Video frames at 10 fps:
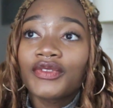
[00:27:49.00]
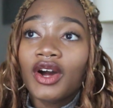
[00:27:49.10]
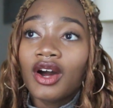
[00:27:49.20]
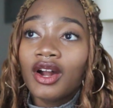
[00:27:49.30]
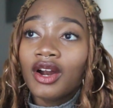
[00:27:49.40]

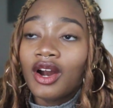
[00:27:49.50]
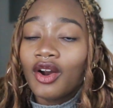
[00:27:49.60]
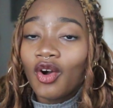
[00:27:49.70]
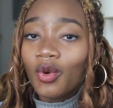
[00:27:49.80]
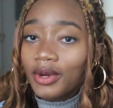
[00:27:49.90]
are
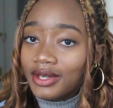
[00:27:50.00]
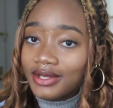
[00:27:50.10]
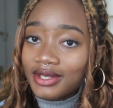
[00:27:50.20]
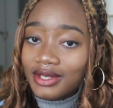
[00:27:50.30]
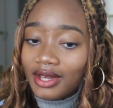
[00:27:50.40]

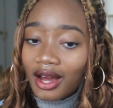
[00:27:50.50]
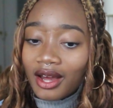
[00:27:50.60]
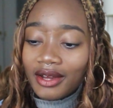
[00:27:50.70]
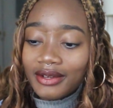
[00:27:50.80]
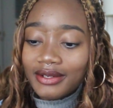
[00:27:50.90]
always
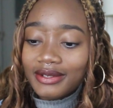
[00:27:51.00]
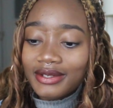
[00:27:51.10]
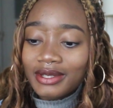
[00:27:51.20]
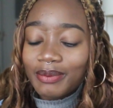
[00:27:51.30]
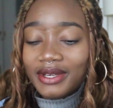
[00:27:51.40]

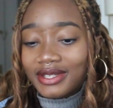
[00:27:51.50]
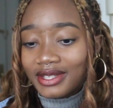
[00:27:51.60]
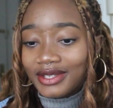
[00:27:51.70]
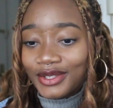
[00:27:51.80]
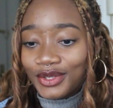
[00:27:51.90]

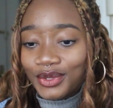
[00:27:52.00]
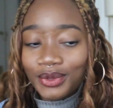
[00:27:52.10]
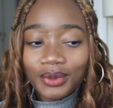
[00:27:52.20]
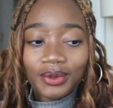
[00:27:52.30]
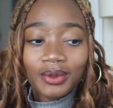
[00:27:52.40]
spaces
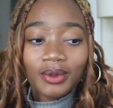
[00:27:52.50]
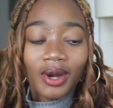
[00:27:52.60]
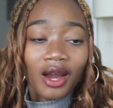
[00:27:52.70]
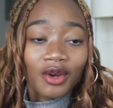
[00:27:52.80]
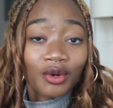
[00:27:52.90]
to
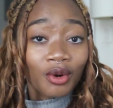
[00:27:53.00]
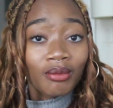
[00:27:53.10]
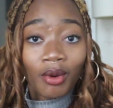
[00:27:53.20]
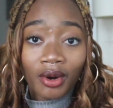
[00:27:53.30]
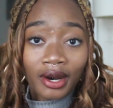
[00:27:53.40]
grow
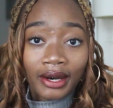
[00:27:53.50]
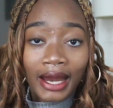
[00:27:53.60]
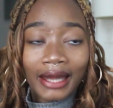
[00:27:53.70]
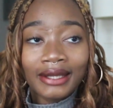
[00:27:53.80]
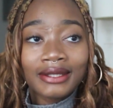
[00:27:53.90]
more
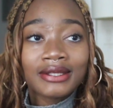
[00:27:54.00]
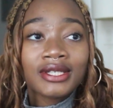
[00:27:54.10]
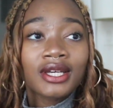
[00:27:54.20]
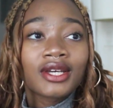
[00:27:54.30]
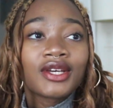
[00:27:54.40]
and
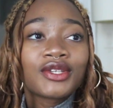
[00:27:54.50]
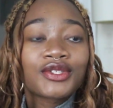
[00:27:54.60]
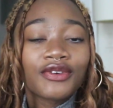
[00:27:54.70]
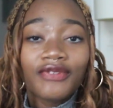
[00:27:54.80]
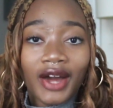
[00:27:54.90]

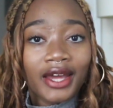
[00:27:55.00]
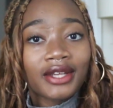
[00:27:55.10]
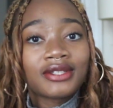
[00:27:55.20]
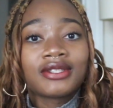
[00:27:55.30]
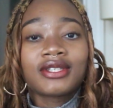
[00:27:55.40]
to
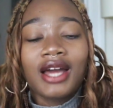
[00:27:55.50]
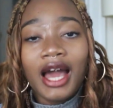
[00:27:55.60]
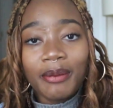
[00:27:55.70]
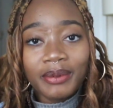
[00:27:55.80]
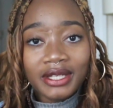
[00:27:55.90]
find
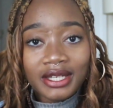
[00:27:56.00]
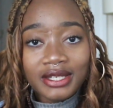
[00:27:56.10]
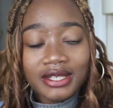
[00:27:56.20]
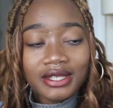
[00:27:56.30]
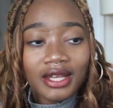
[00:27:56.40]

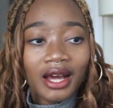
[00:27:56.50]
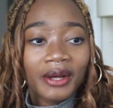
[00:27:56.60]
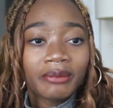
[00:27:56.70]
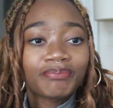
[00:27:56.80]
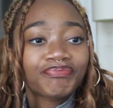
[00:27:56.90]
happiness.
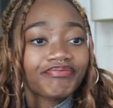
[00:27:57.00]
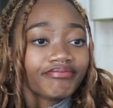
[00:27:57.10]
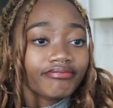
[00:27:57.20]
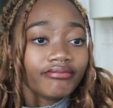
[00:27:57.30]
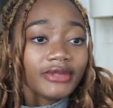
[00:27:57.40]

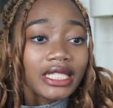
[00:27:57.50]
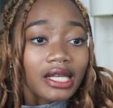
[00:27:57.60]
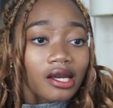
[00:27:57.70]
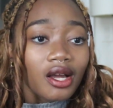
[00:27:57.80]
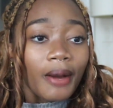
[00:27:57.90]

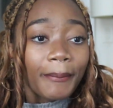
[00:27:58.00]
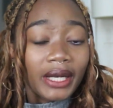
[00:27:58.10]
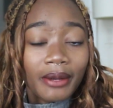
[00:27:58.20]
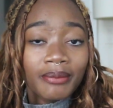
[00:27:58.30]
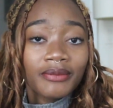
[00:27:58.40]
But
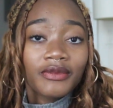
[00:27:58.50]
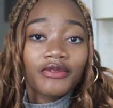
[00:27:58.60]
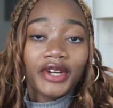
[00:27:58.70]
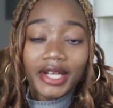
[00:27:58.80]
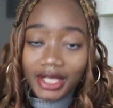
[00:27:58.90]
I'm
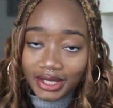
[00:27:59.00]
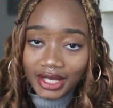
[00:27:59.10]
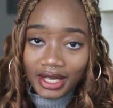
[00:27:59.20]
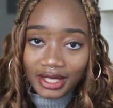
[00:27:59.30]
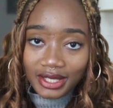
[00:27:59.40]
very
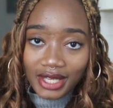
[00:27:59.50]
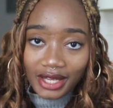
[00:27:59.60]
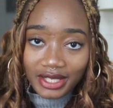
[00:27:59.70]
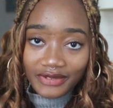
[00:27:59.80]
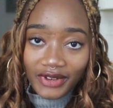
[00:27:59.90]
content and
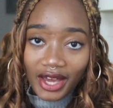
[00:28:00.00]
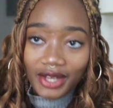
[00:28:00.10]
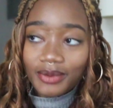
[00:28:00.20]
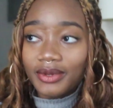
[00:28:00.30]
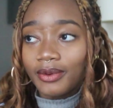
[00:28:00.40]

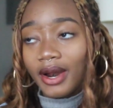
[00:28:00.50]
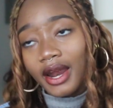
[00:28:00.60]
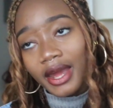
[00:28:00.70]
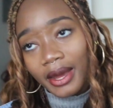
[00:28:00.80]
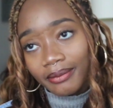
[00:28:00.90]
satisfied with where I
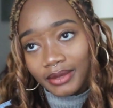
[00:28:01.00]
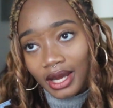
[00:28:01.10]
am